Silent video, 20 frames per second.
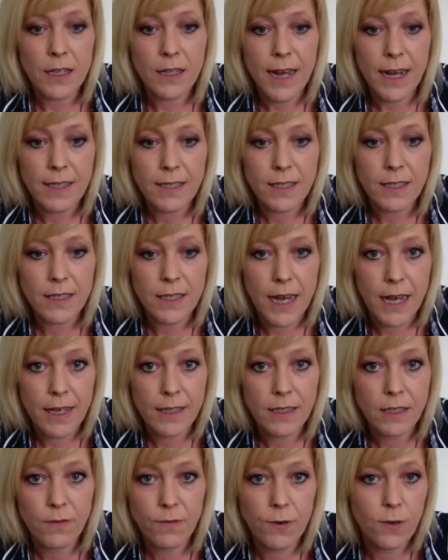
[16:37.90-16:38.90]
that's the
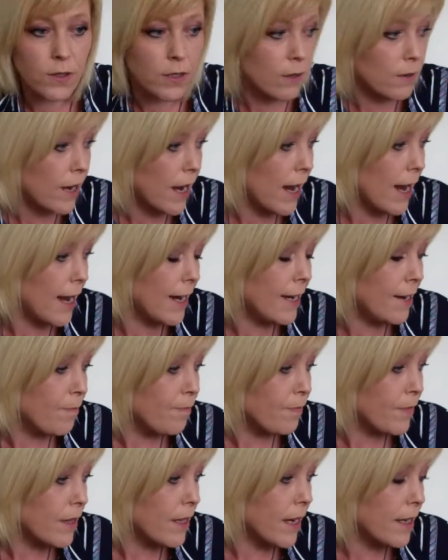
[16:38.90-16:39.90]
test for us. Okay.
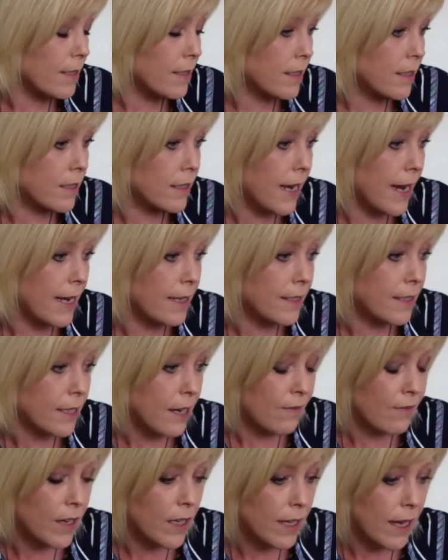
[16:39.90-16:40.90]
That's the test.
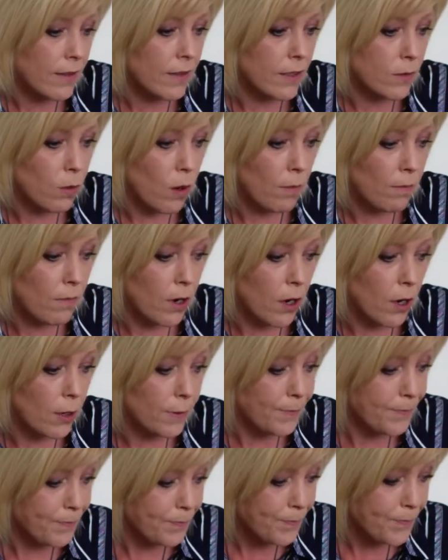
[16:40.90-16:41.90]
I feel like there's one
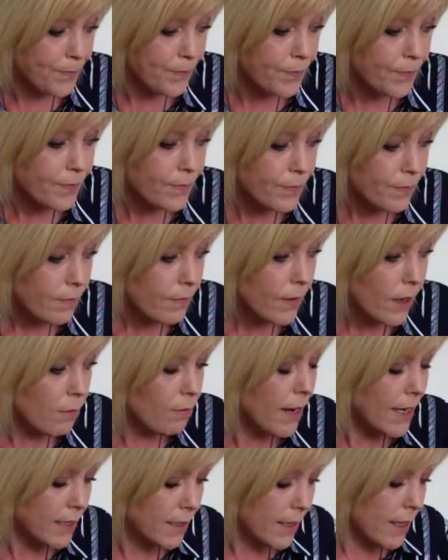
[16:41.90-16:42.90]
more
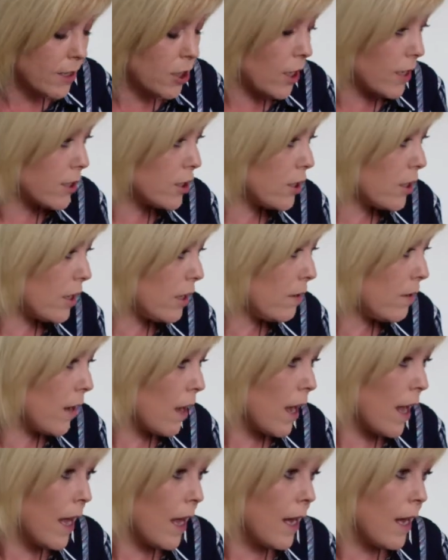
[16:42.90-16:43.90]
message. I do,
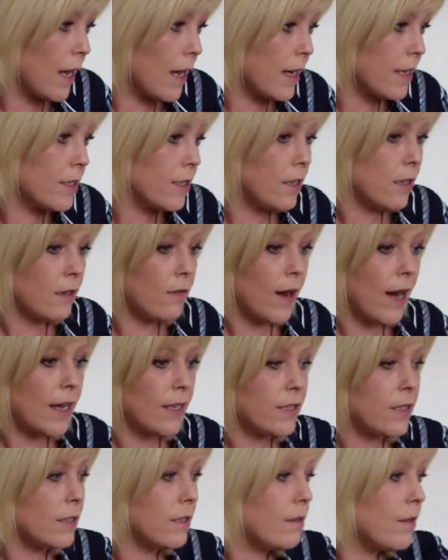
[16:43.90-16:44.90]
I do, I
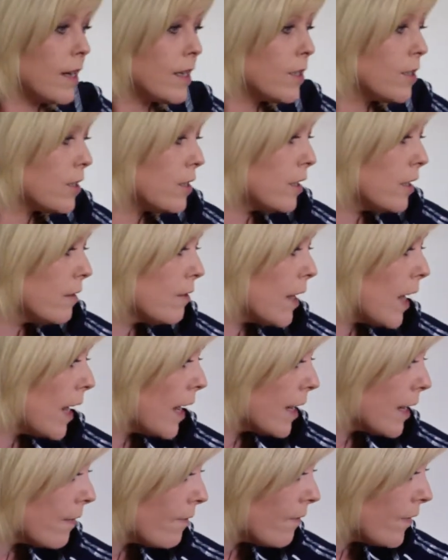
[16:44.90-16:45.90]
do, I do.
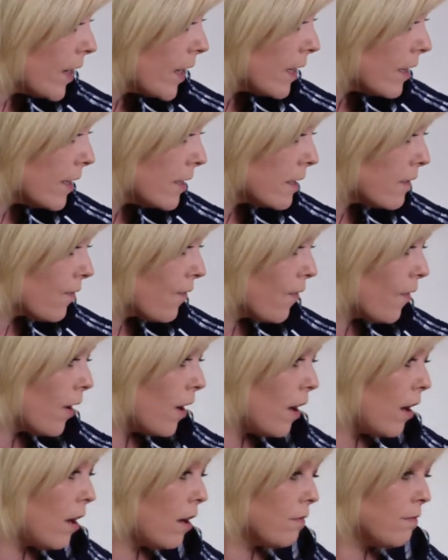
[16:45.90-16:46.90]
And I feel it's
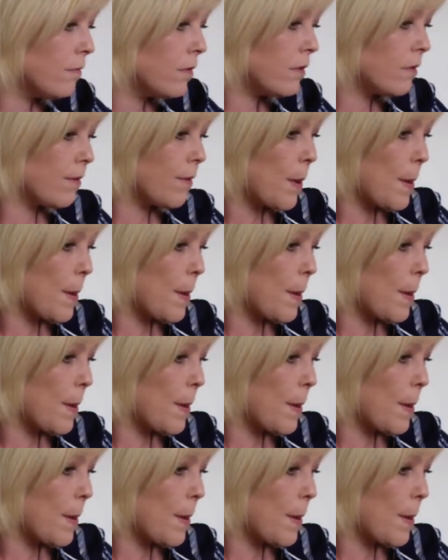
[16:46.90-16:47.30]
from,